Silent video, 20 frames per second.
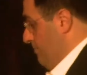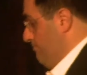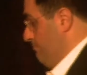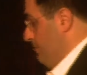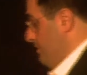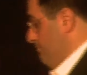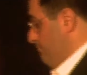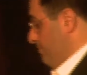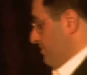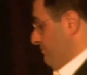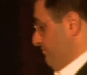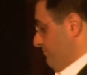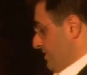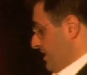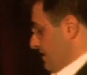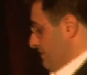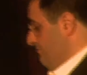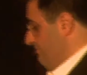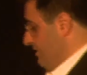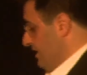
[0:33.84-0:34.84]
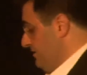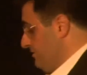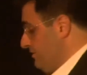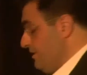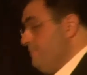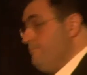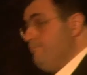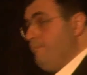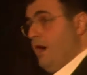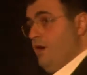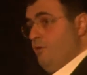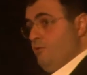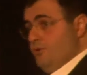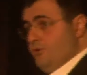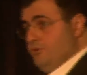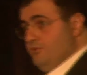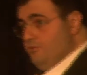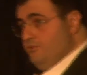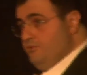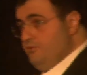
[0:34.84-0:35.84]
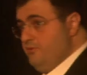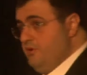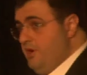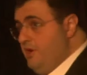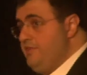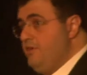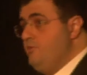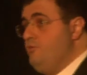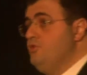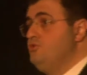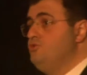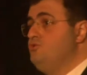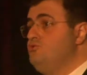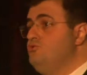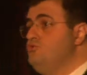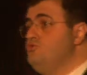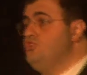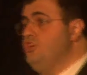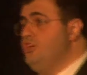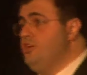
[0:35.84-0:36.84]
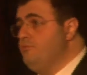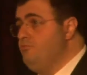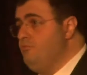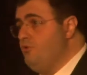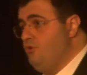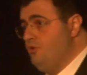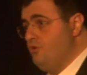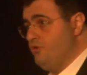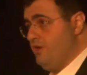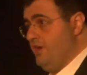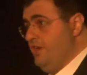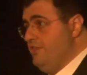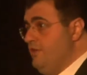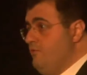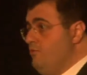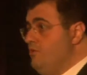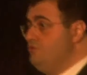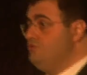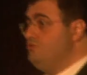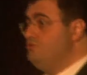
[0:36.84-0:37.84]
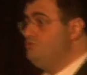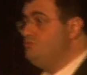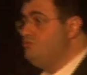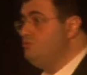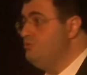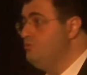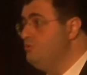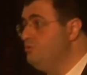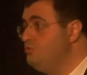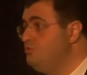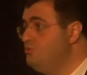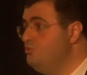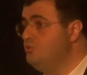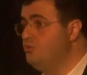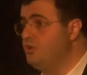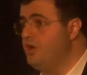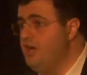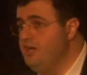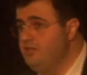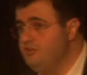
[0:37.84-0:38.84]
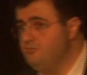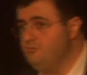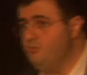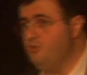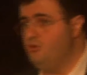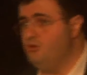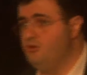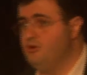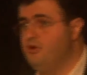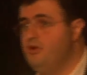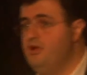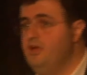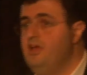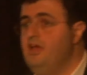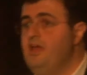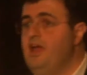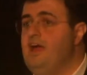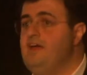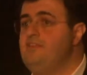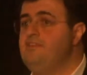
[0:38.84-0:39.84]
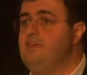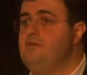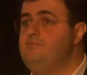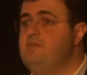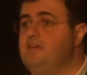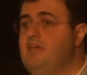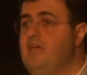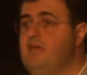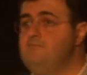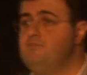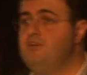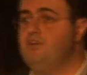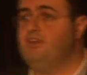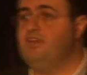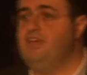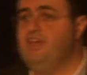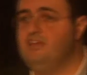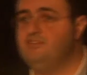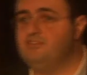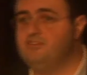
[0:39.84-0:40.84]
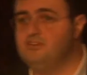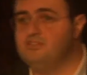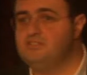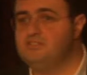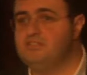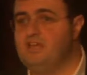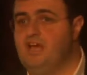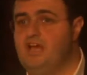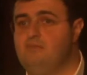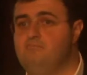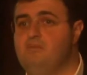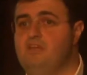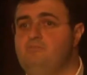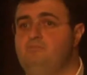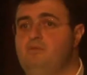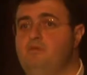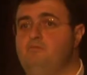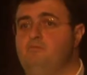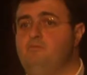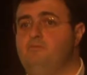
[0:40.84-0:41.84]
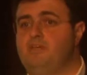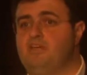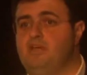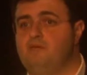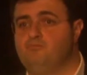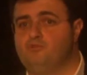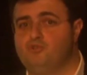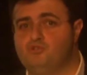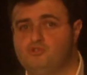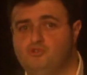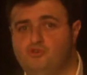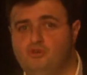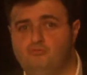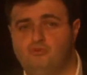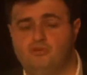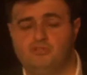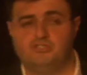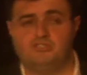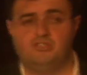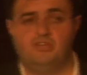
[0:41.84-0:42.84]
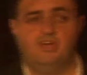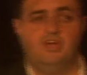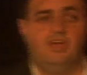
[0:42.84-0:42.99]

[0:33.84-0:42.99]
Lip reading: people felt empowered, and they wanted to share more, and they wanted to write more, and they became creators, and many people became consumers,